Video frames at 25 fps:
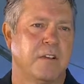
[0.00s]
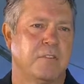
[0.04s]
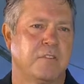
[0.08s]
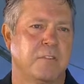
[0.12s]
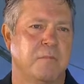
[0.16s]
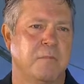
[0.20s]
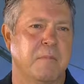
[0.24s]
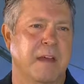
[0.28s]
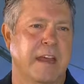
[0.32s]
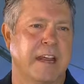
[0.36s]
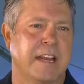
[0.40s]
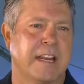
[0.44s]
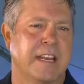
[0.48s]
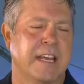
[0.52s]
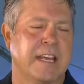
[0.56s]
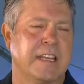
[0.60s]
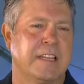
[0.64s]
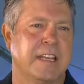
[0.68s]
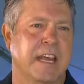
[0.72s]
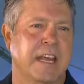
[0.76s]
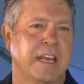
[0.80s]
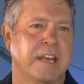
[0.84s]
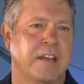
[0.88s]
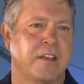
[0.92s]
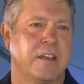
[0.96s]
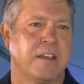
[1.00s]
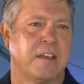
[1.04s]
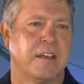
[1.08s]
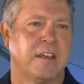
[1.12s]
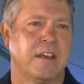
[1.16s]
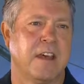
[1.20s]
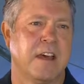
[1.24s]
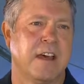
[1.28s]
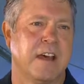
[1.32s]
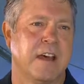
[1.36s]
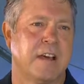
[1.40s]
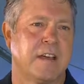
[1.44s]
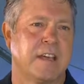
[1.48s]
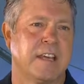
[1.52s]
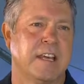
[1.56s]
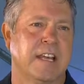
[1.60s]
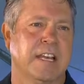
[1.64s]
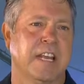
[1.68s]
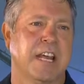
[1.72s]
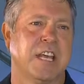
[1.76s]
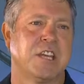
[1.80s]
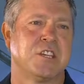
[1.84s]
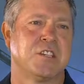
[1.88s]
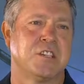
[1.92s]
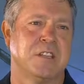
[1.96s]
some eclectic uh,
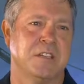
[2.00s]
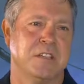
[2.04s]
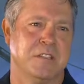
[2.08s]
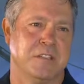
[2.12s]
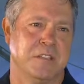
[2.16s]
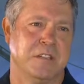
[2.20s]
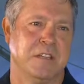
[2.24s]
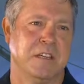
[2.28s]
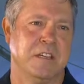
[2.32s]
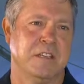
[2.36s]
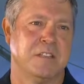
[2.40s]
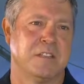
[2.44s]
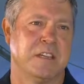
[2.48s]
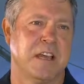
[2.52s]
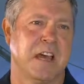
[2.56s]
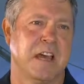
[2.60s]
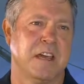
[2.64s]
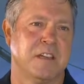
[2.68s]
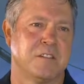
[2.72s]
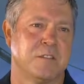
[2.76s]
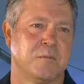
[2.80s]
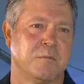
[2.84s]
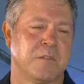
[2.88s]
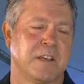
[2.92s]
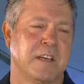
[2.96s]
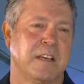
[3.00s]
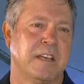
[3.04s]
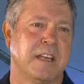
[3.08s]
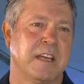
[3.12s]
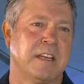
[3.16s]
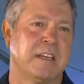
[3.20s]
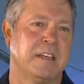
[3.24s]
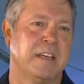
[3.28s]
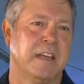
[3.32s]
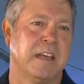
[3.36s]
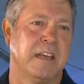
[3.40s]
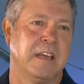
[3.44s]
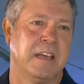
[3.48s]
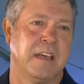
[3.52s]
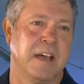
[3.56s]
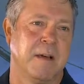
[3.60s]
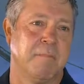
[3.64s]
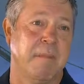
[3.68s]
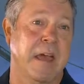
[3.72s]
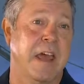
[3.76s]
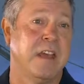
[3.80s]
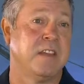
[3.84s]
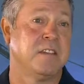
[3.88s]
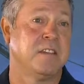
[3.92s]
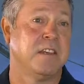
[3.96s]
collections these days. I'm collecting
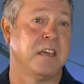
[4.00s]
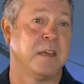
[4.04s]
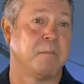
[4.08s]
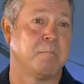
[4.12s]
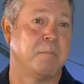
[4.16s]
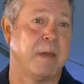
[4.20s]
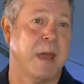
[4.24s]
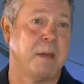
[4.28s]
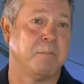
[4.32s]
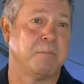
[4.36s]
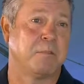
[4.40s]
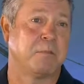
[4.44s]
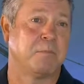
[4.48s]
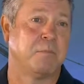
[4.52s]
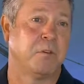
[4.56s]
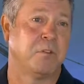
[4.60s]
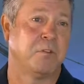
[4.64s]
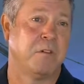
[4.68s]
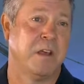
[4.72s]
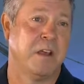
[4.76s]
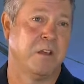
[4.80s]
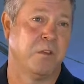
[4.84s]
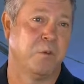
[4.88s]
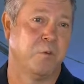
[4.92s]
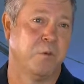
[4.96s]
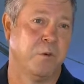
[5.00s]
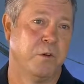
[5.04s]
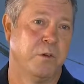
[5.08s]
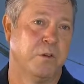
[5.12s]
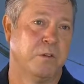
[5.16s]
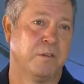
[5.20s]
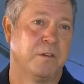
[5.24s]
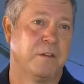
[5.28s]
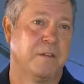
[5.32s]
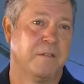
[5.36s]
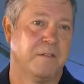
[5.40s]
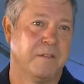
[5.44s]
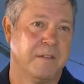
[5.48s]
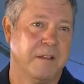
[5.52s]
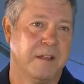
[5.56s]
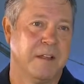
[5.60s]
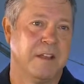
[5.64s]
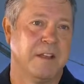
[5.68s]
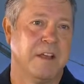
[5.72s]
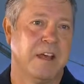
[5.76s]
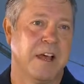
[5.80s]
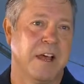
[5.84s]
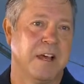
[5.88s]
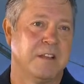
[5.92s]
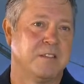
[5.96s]
um, antique maps from around the world.
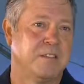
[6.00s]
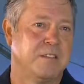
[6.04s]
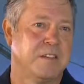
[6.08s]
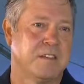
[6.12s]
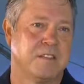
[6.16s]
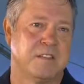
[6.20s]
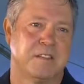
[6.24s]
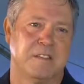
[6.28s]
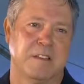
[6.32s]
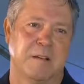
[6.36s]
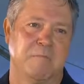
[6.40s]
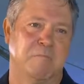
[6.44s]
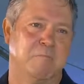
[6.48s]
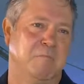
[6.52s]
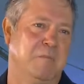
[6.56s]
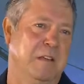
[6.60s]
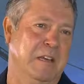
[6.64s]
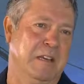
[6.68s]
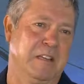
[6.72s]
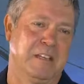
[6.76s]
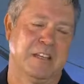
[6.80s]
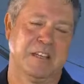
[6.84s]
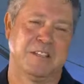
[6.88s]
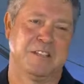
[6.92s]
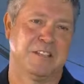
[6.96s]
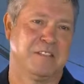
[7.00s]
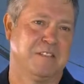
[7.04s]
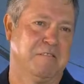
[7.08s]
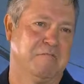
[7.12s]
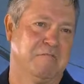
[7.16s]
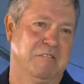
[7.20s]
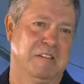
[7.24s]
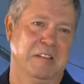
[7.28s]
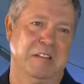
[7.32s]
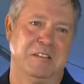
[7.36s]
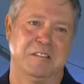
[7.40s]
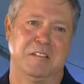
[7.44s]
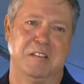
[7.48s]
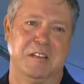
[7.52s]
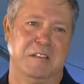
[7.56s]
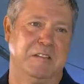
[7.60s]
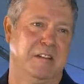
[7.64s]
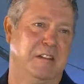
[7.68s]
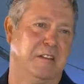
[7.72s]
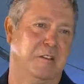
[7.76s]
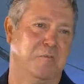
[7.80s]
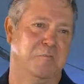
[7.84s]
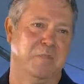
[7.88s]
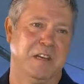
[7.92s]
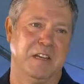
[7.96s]
Uh, just something that's just a
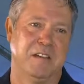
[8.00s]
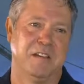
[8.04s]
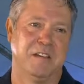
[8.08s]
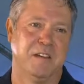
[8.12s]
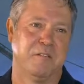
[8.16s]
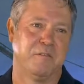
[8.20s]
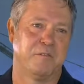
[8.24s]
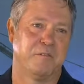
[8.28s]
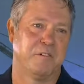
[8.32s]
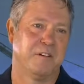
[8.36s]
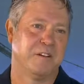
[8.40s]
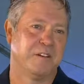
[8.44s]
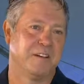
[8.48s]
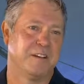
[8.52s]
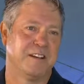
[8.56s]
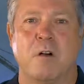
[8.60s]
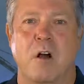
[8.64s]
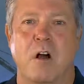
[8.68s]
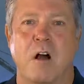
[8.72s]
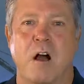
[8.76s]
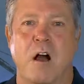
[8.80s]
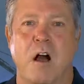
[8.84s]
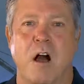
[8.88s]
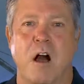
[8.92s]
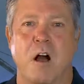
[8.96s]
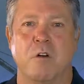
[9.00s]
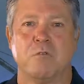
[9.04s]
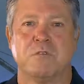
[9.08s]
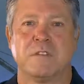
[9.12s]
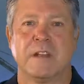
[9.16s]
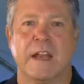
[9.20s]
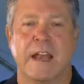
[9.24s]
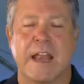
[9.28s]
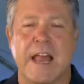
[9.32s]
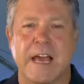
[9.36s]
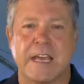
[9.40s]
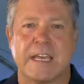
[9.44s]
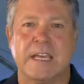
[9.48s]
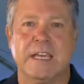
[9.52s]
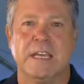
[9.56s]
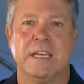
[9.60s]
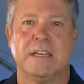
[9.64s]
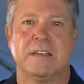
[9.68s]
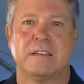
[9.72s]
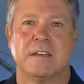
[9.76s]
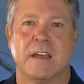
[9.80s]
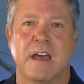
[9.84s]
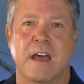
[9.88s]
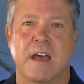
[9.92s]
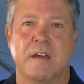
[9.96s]
little bit different. I was lucky
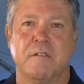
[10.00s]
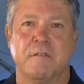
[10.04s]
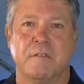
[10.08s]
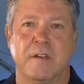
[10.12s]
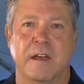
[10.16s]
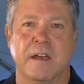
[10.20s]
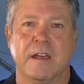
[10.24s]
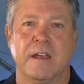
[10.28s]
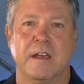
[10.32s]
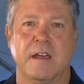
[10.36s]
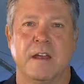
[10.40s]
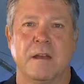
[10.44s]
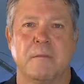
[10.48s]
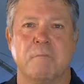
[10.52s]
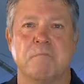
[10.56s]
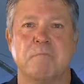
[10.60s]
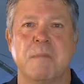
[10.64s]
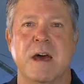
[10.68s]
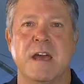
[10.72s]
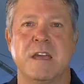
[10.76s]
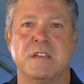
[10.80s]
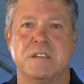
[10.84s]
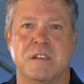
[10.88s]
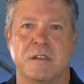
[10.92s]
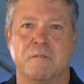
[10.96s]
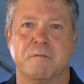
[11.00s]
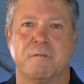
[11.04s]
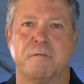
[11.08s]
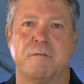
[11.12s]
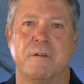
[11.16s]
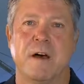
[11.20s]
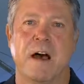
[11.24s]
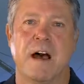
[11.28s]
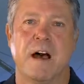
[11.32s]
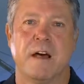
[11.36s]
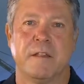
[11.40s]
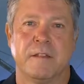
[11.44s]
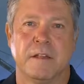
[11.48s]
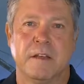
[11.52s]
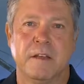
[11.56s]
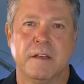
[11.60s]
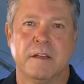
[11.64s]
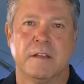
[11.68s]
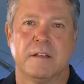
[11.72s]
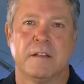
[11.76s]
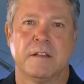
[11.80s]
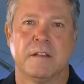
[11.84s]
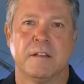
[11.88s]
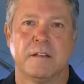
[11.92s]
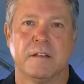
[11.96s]
to have a, an amazing father
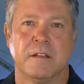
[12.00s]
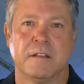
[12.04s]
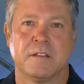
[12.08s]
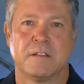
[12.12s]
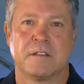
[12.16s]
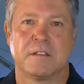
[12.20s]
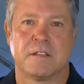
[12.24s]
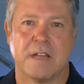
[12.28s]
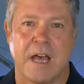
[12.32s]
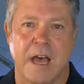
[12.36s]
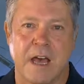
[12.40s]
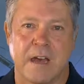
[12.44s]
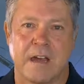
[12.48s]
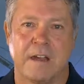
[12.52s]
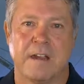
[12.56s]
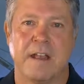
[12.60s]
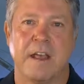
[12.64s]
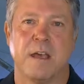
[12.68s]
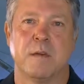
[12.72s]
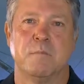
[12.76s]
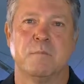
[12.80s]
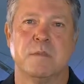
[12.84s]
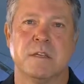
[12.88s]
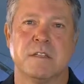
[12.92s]
that started our